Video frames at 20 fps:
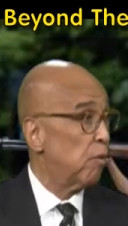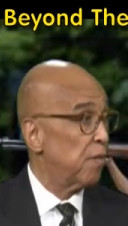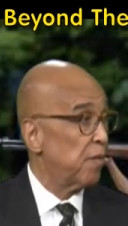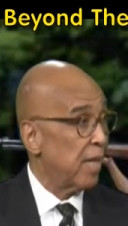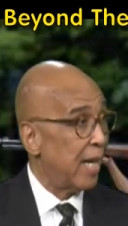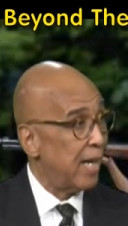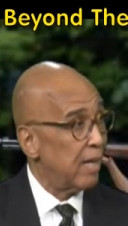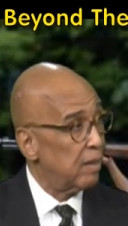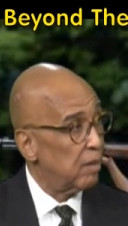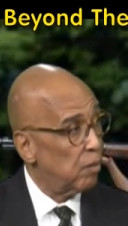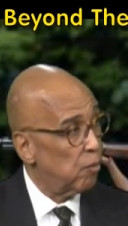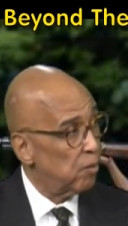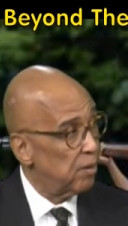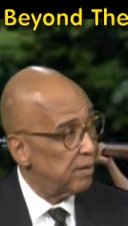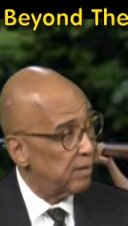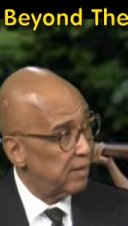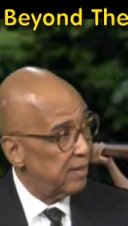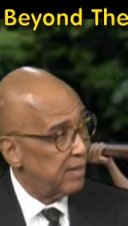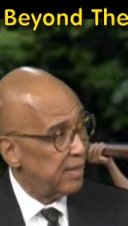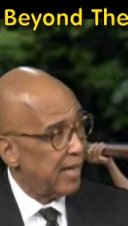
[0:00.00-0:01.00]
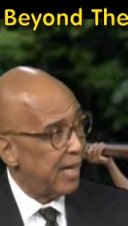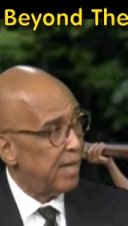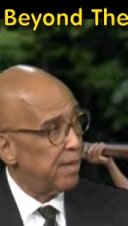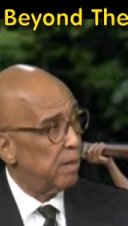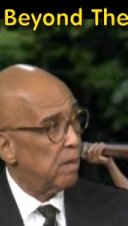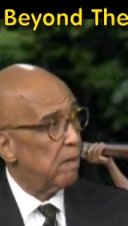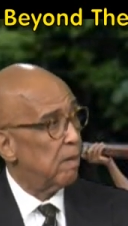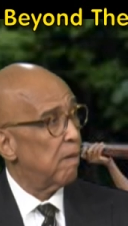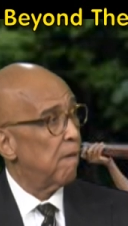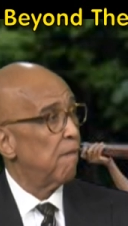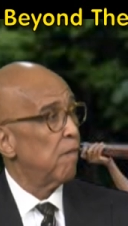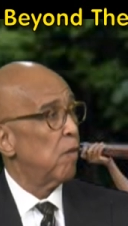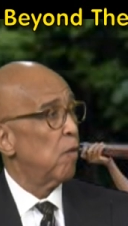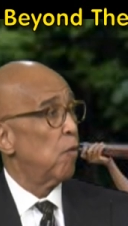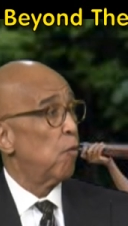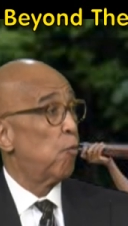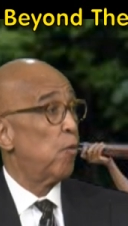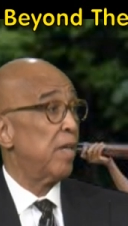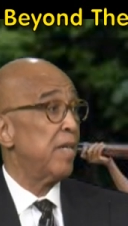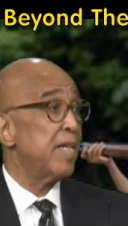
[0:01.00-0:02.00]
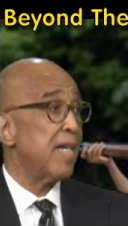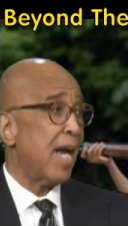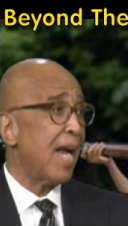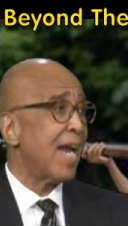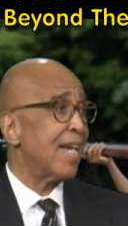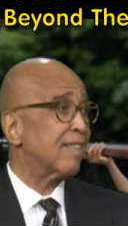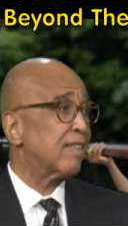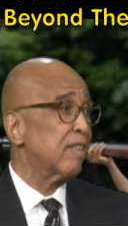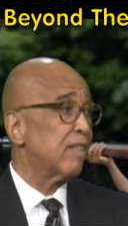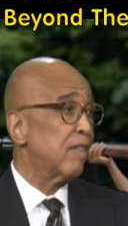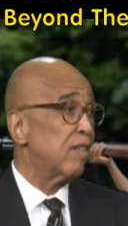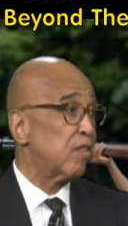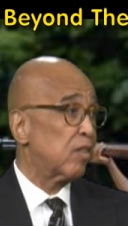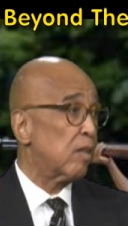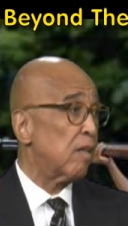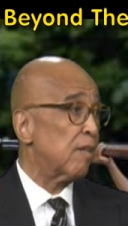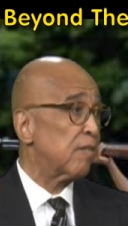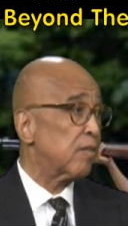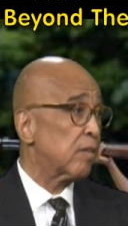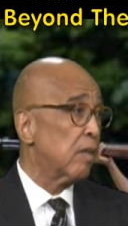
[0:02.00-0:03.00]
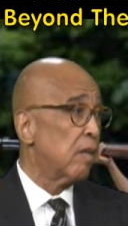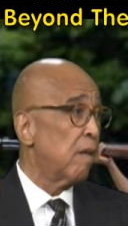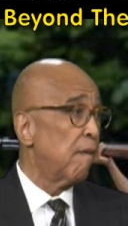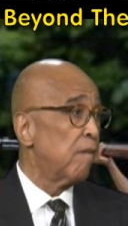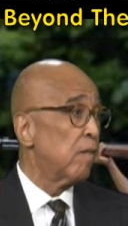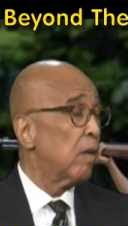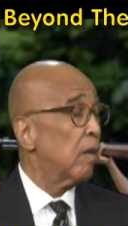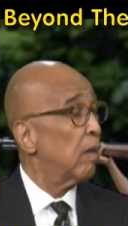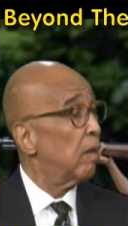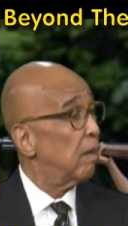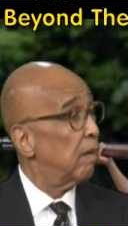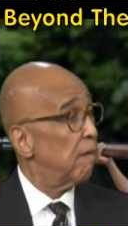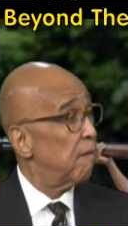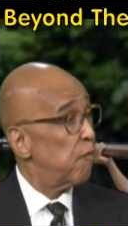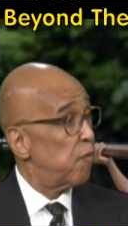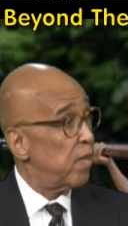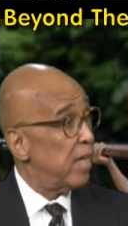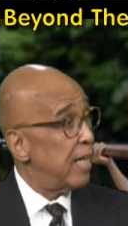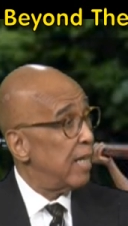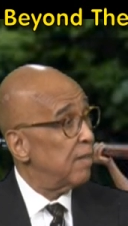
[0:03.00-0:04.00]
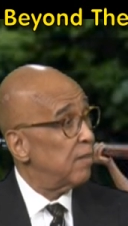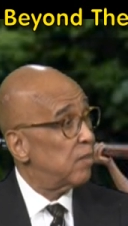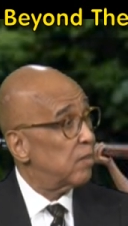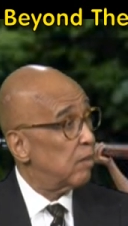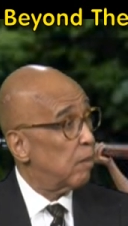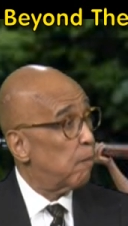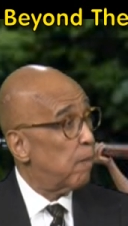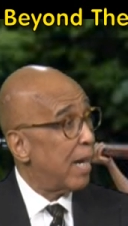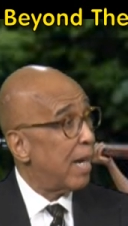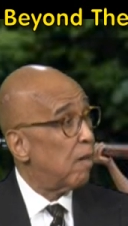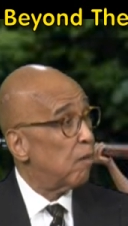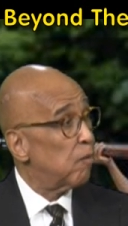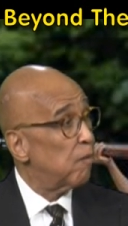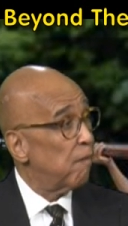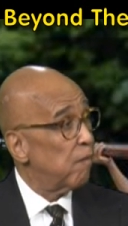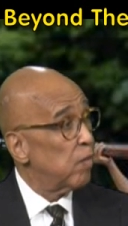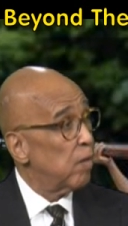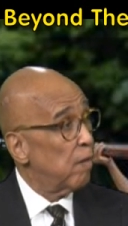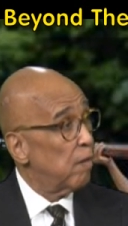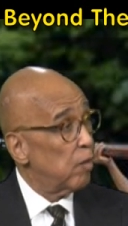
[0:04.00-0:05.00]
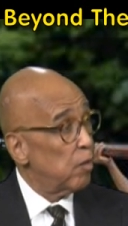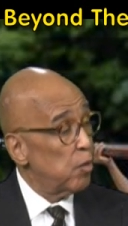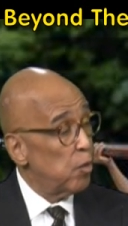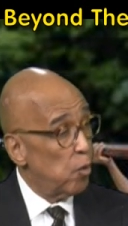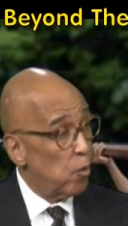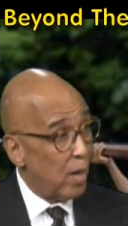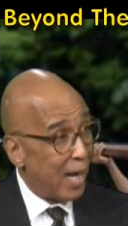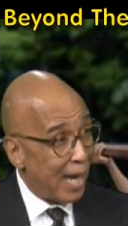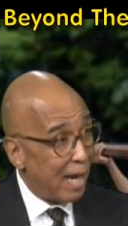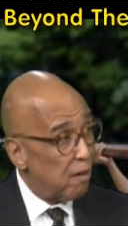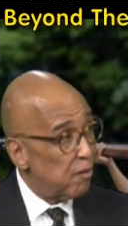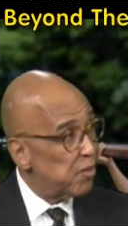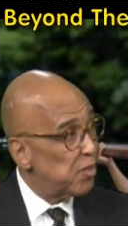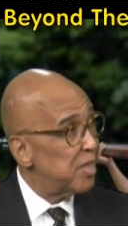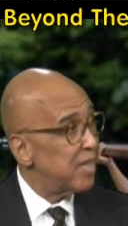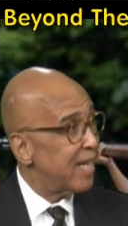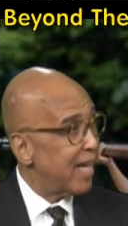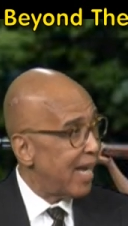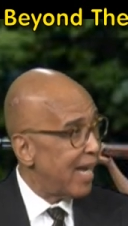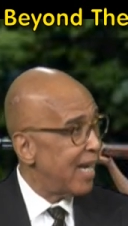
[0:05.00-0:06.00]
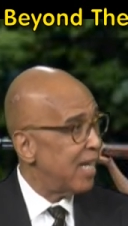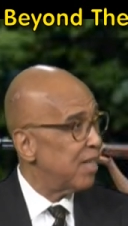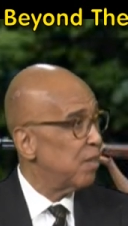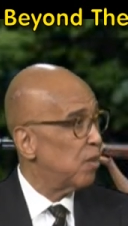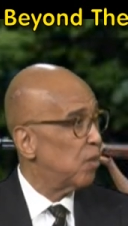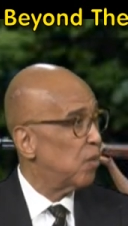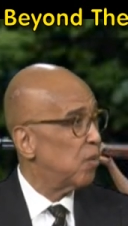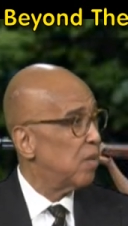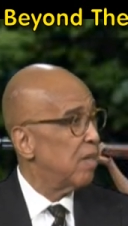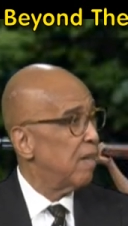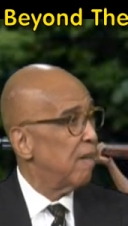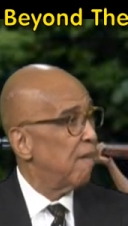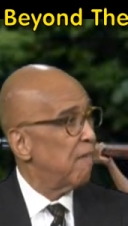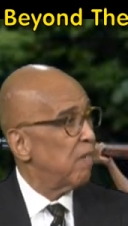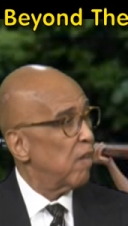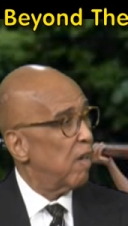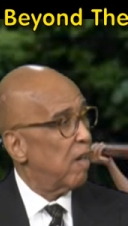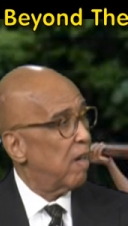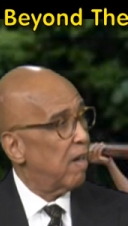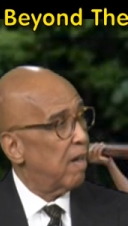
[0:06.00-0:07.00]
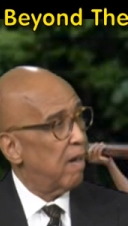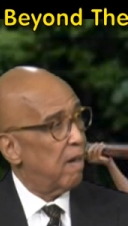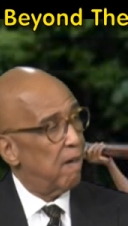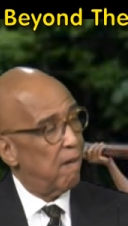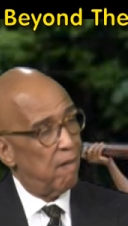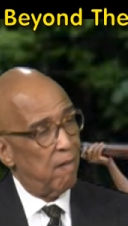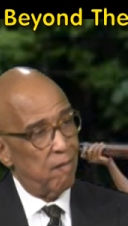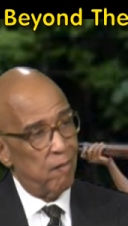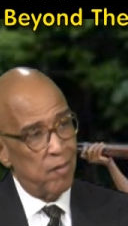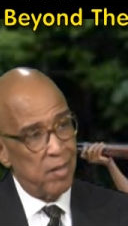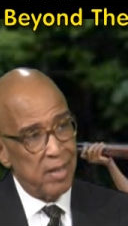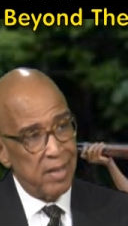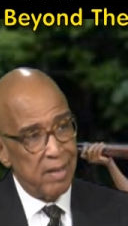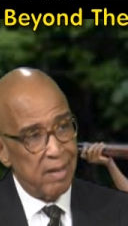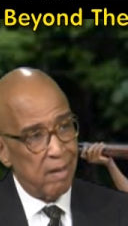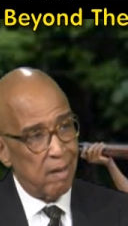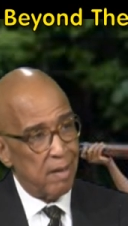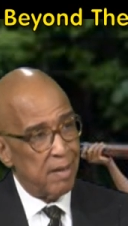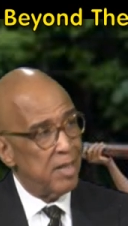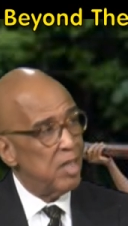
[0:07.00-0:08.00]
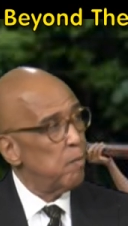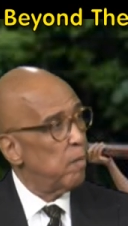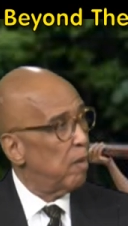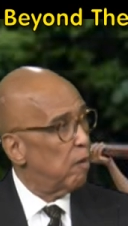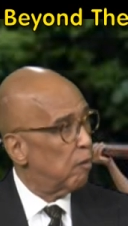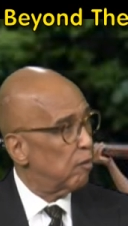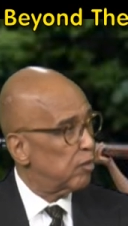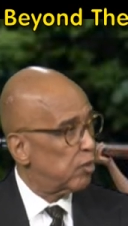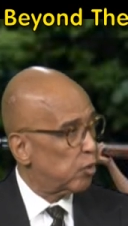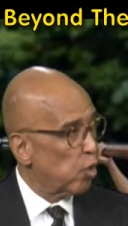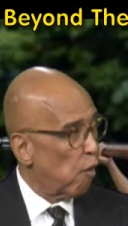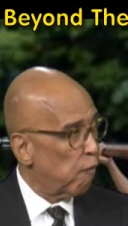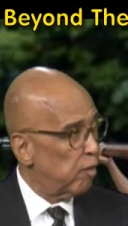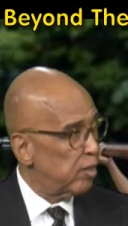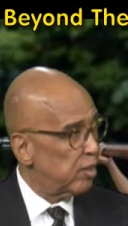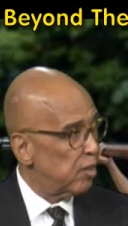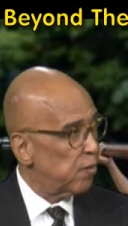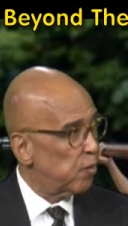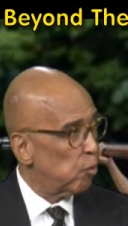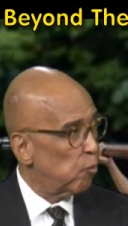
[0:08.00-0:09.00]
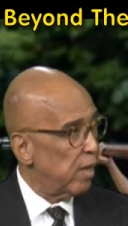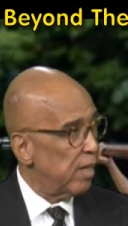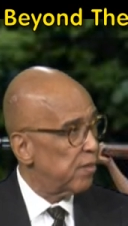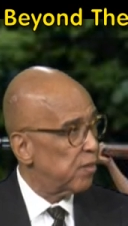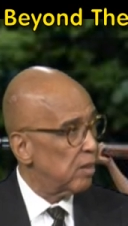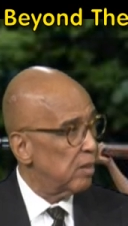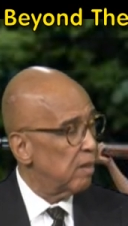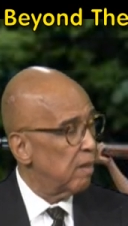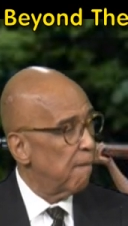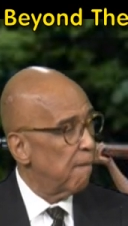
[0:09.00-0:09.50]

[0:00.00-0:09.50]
not going to indict her, where he actually discussed things about, you know, how she handled the email server situation.